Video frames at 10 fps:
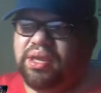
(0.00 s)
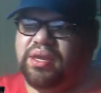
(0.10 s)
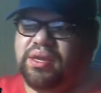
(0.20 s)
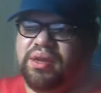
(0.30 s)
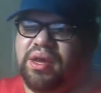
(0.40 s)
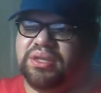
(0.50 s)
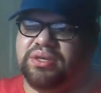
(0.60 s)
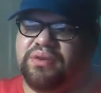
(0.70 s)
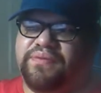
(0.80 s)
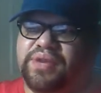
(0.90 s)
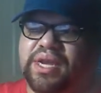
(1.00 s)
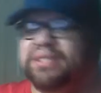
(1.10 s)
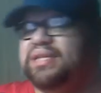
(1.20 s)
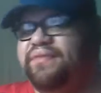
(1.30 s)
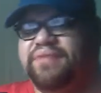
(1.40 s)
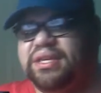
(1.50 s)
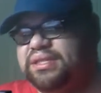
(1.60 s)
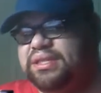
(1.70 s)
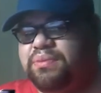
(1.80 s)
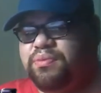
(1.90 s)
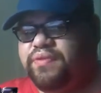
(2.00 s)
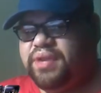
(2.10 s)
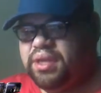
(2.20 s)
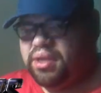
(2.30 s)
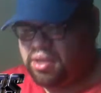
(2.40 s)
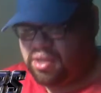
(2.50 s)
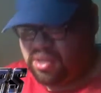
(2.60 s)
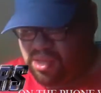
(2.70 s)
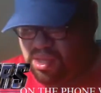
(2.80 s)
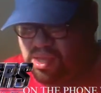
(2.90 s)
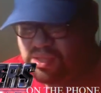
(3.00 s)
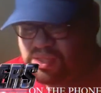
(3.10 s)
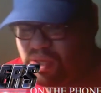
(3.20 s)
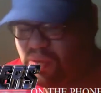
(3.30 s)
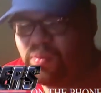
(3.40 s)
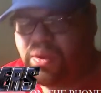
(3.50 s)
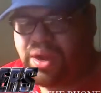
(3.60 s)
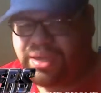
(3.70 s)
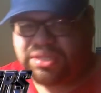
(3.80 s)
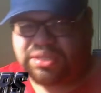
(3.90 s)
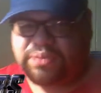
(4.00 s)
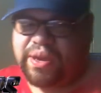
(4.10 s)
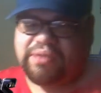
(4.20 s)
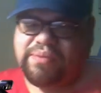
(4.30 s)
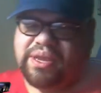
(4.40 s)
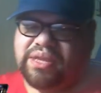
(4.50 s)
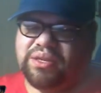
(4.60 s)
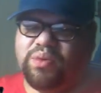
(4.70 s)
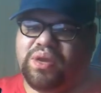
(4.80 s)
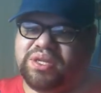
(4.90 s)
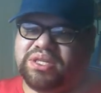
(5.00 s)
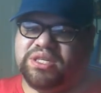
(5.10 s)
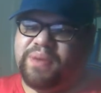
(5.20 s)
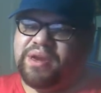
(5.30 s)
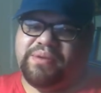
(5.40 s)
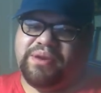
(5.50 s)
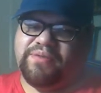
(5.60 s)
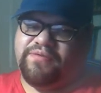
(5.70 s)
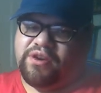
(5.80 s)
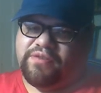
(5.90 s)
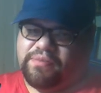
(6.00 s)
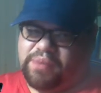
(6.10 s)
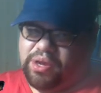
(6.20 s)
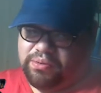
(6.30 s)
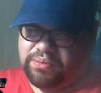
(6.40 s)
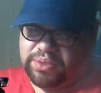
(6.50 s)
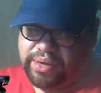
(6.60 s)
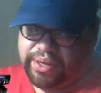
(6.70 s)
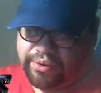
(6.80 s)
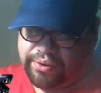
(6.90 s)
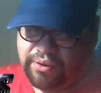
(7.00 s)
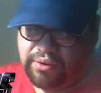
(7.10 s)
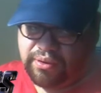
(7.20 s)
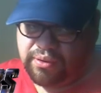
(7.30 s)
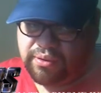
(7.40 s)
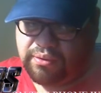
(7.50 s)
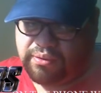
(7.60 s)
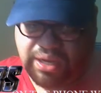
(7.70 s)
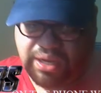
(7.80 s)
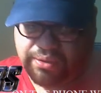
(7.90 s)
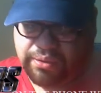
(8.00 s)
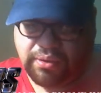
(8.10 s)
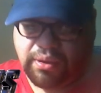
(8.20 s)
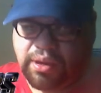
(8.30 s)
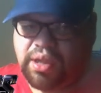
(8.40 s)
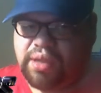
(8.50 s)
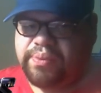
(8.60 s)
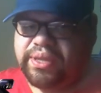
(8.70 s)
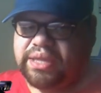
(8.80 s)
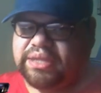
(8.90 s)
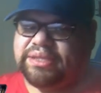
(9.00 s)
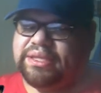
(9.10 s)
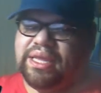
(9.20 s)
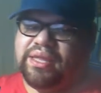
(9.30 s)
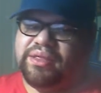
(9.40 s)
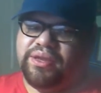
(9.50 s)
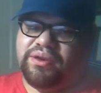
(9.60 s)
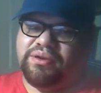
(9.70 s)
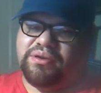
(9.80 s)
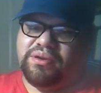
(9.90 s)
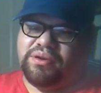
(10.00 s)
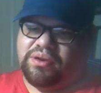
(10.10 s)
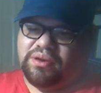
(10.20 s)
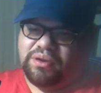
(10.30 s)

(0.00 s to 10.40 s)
uh, also if you guys have not seen the movie, don't watch Spider-Man. Don't watch the Spider-Man Far From Home trailer, neither, because that they're